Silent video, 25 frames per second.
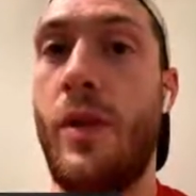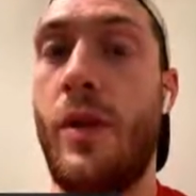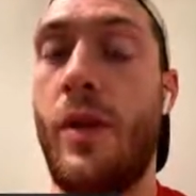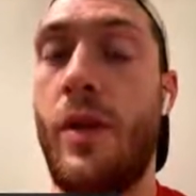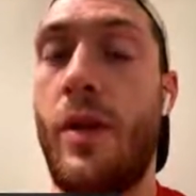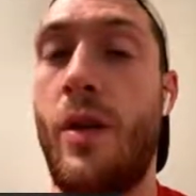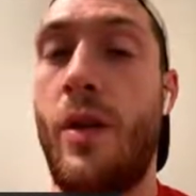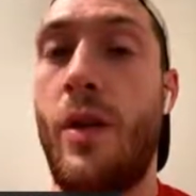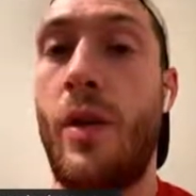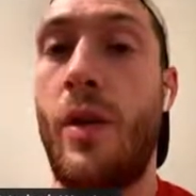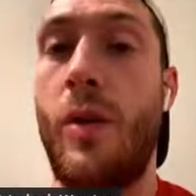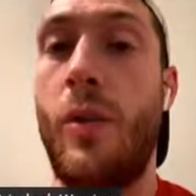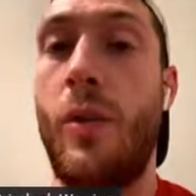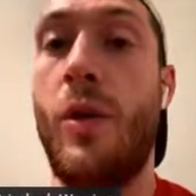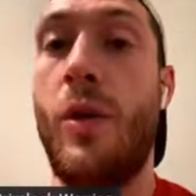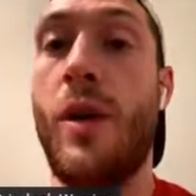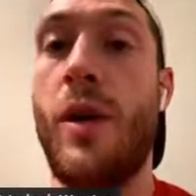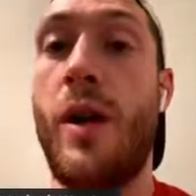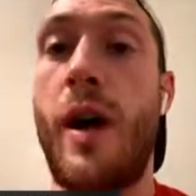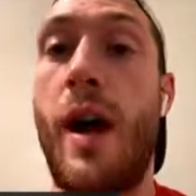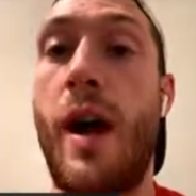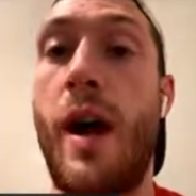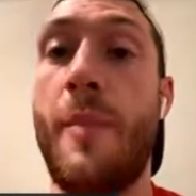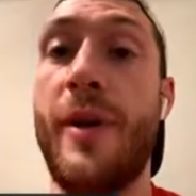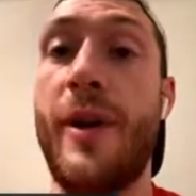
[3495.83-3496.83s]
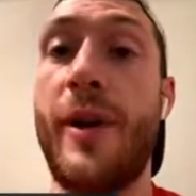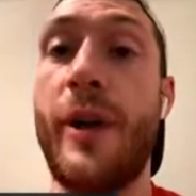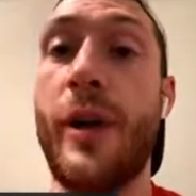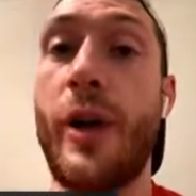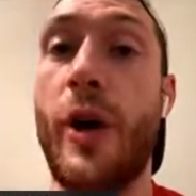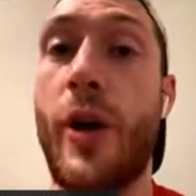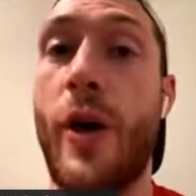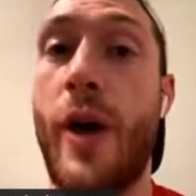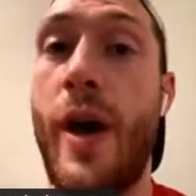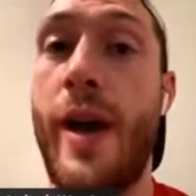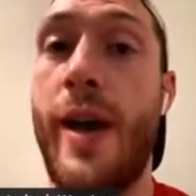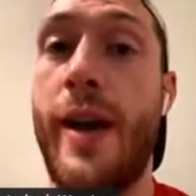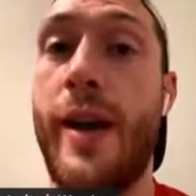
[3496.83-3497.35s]
Well, I'm going to go
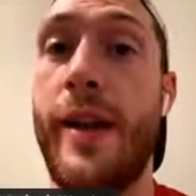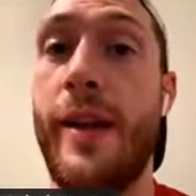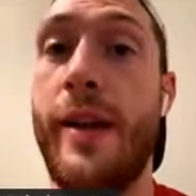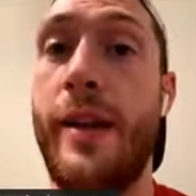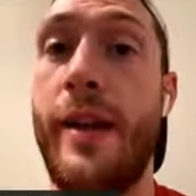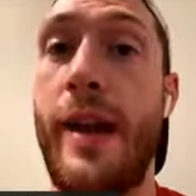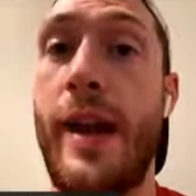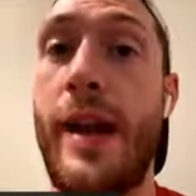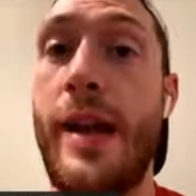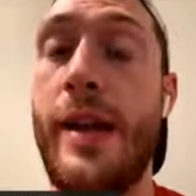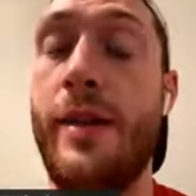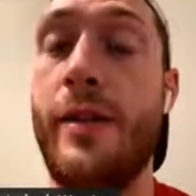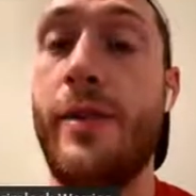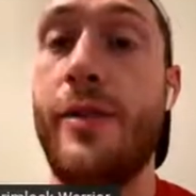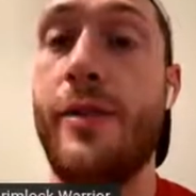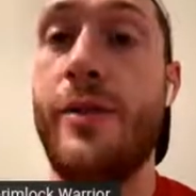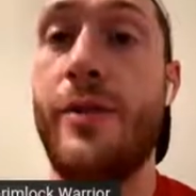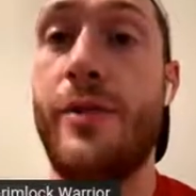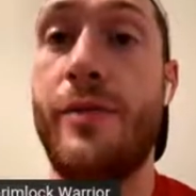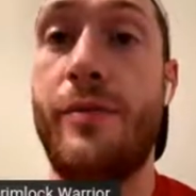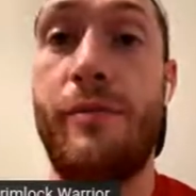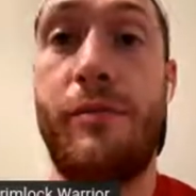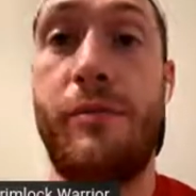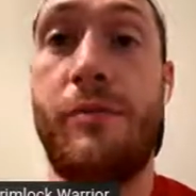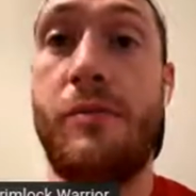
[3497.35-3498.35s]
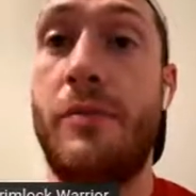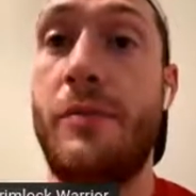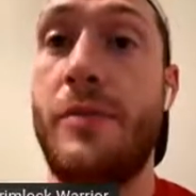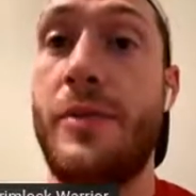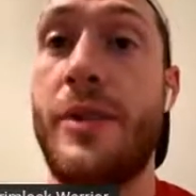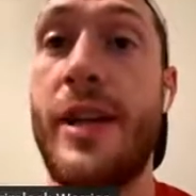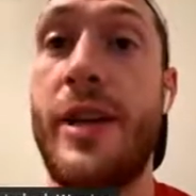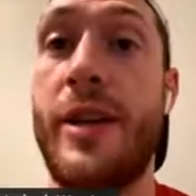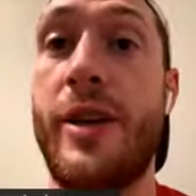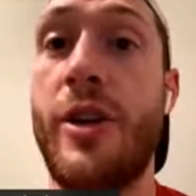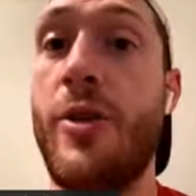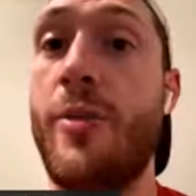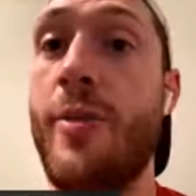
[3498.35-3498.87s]
ahead and tell
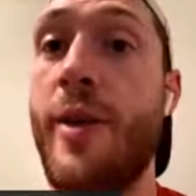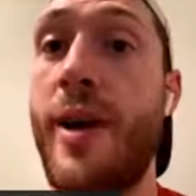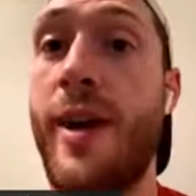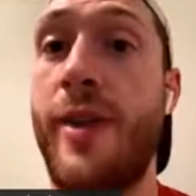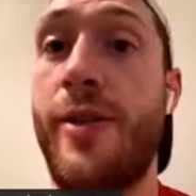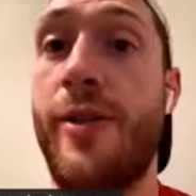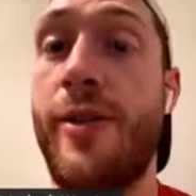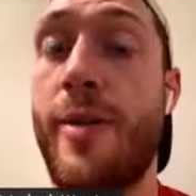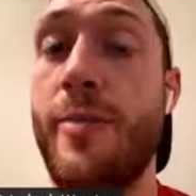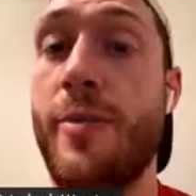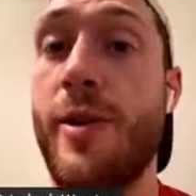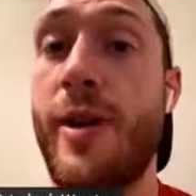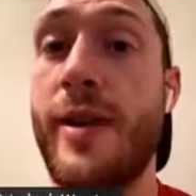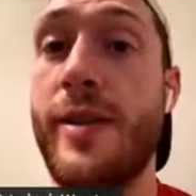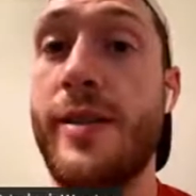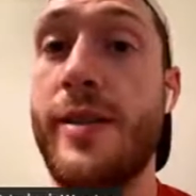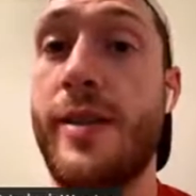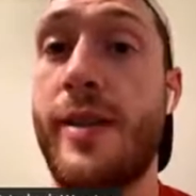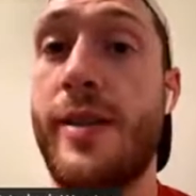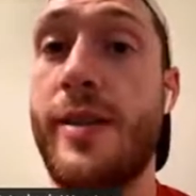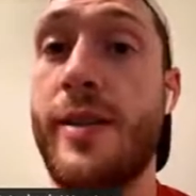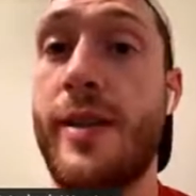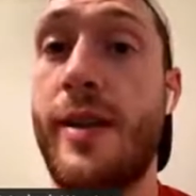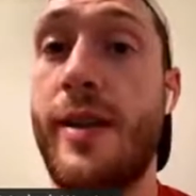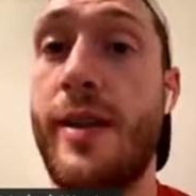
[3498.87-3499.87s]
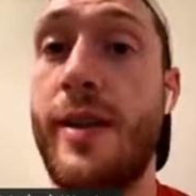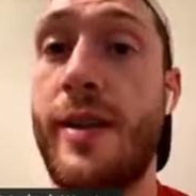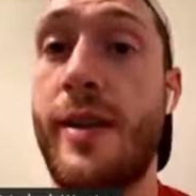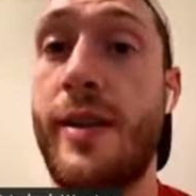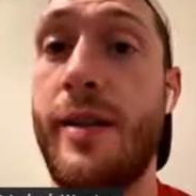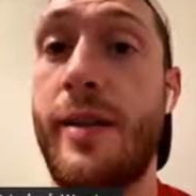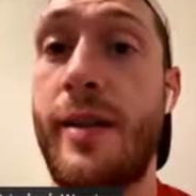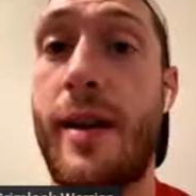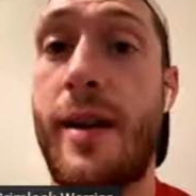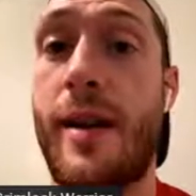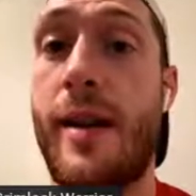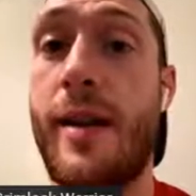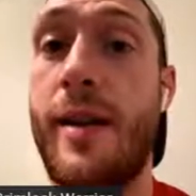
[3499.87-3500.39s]
you my thought process on
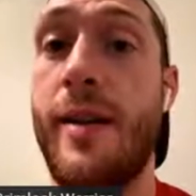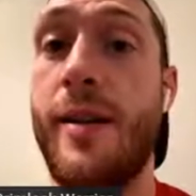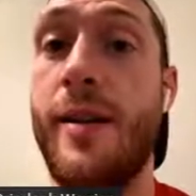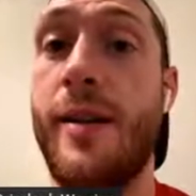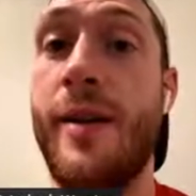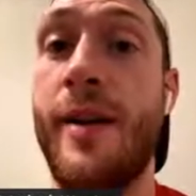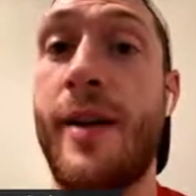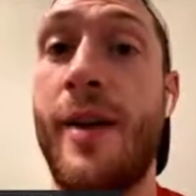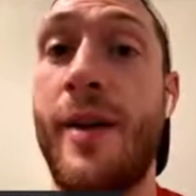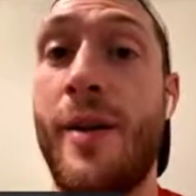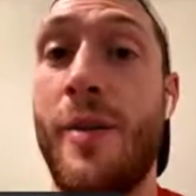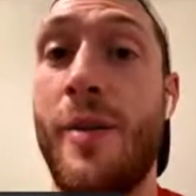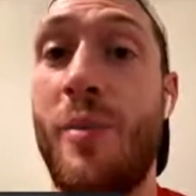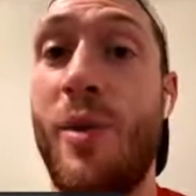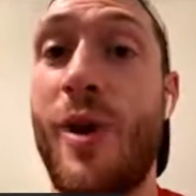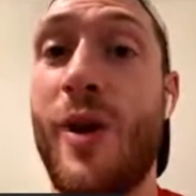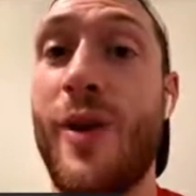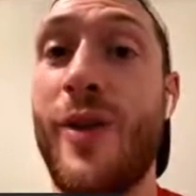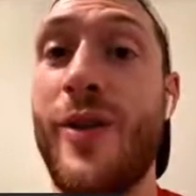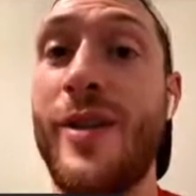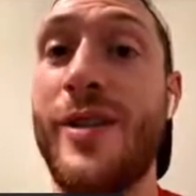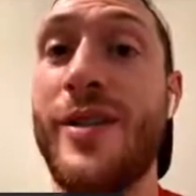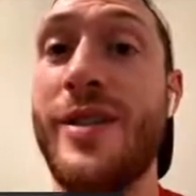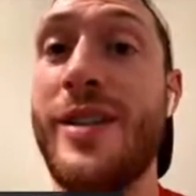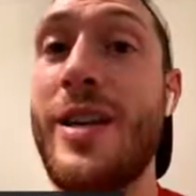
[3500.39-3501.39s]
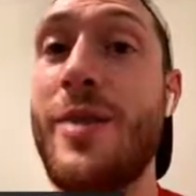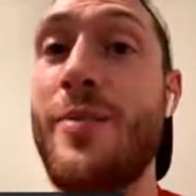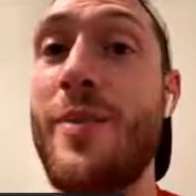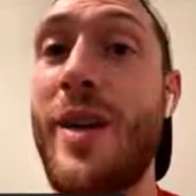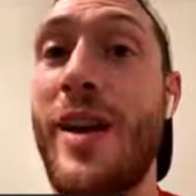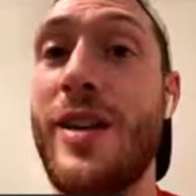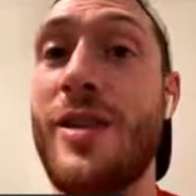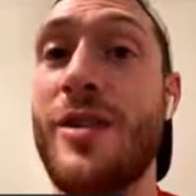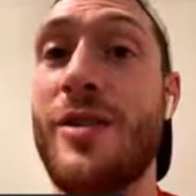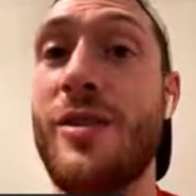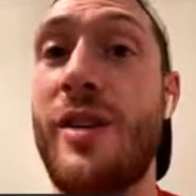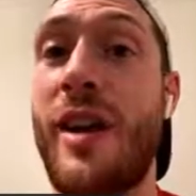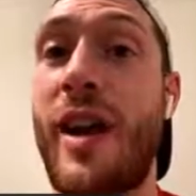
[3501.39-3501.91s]
part of this teammate
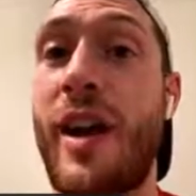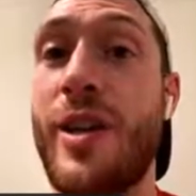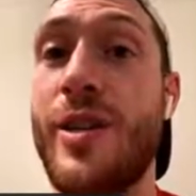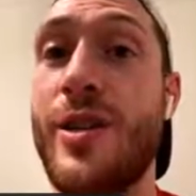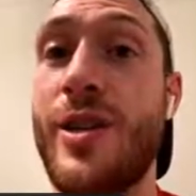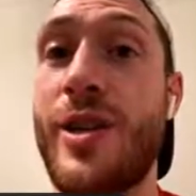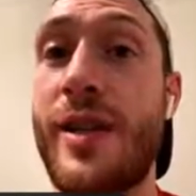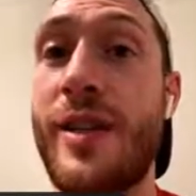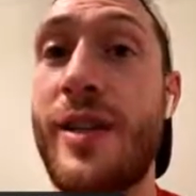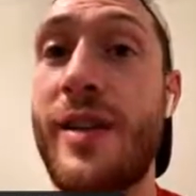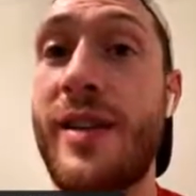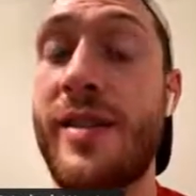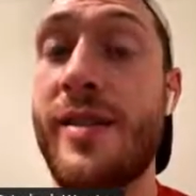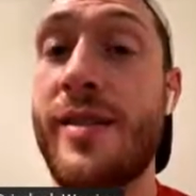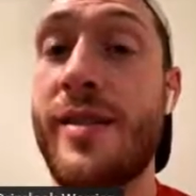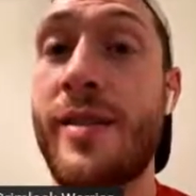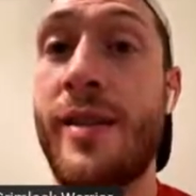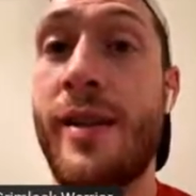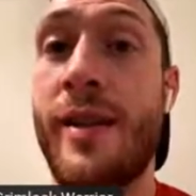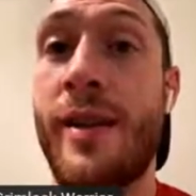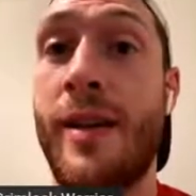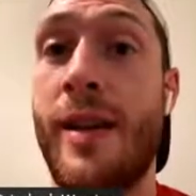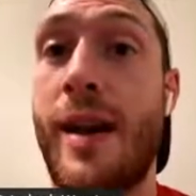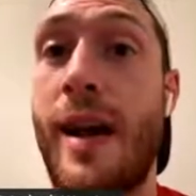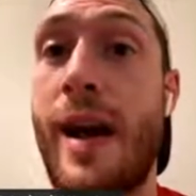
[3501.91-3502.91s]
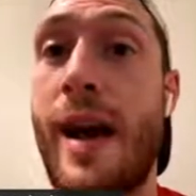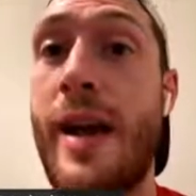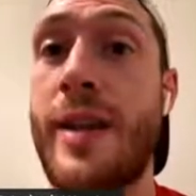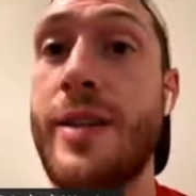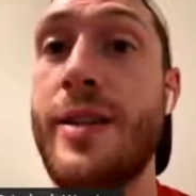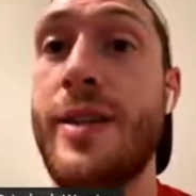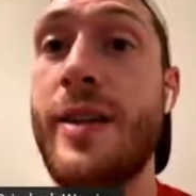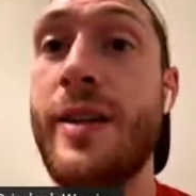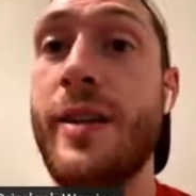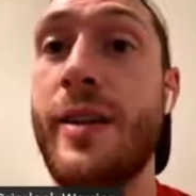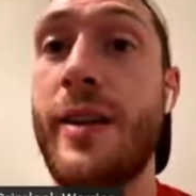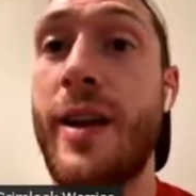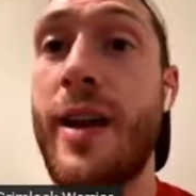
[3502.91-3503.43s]
strategy is
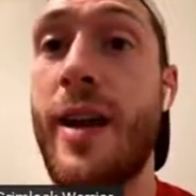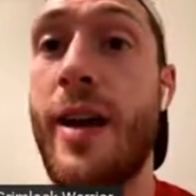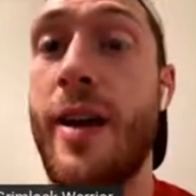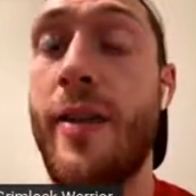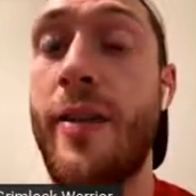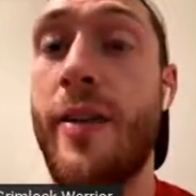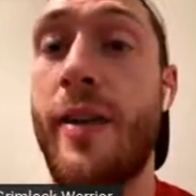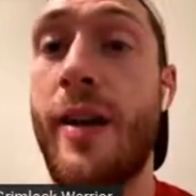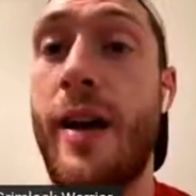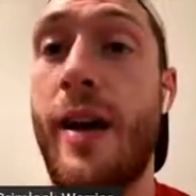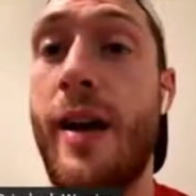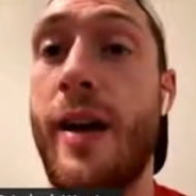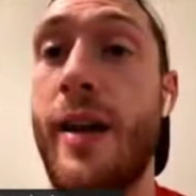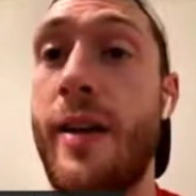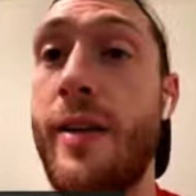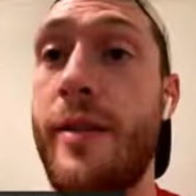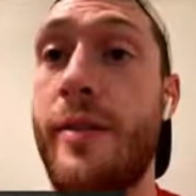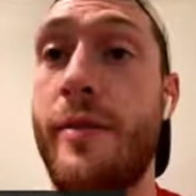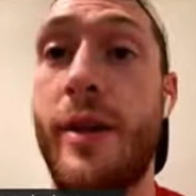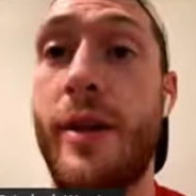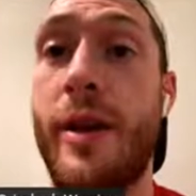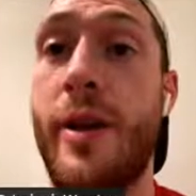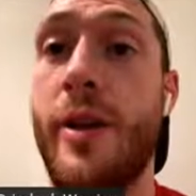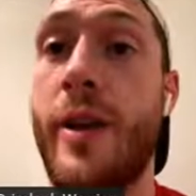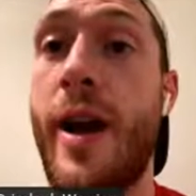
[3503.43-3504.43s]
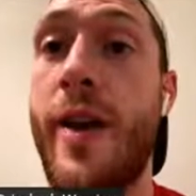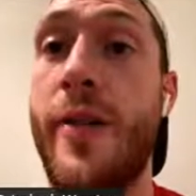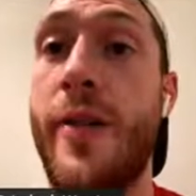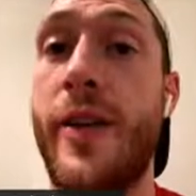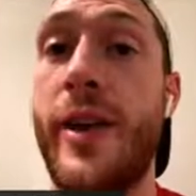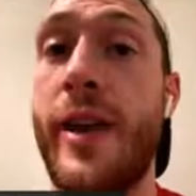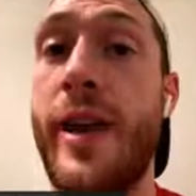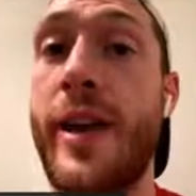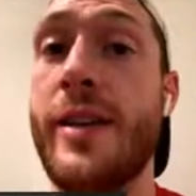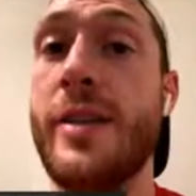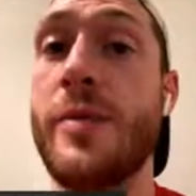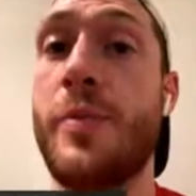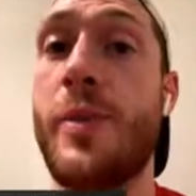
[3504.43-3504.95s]
ideally on not the
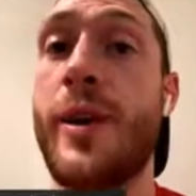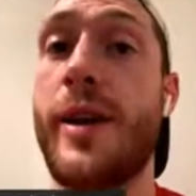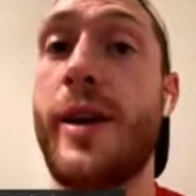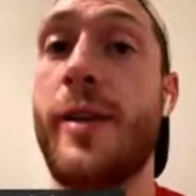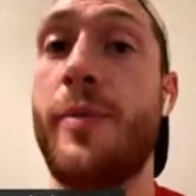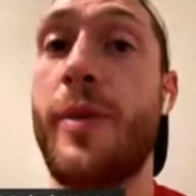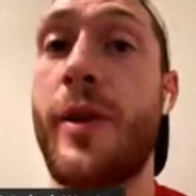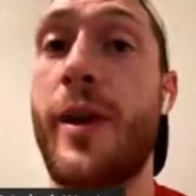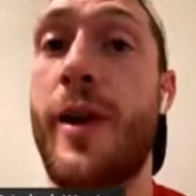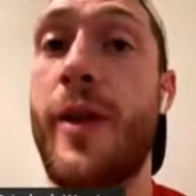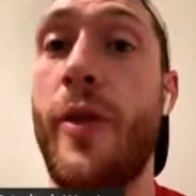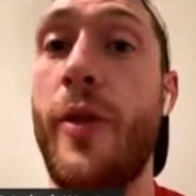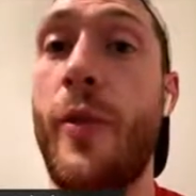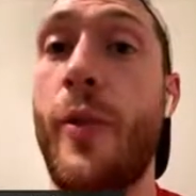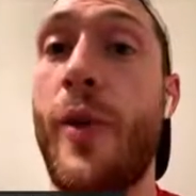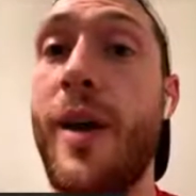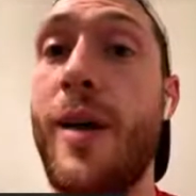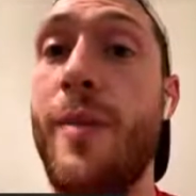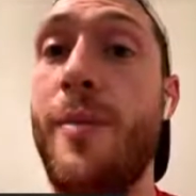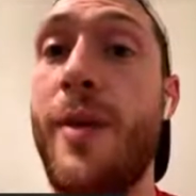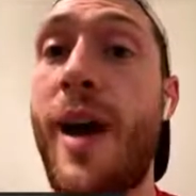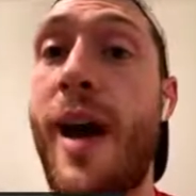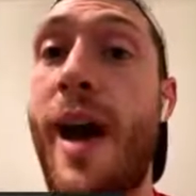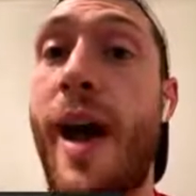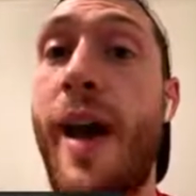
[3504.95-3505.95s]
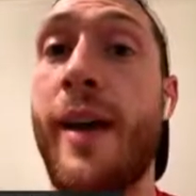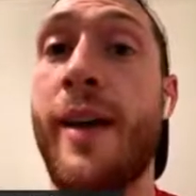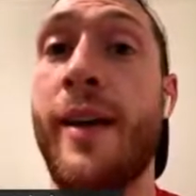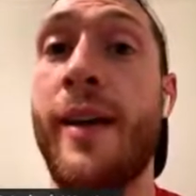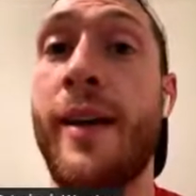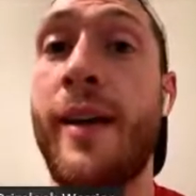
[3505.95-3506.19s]
next pick, but on the way back,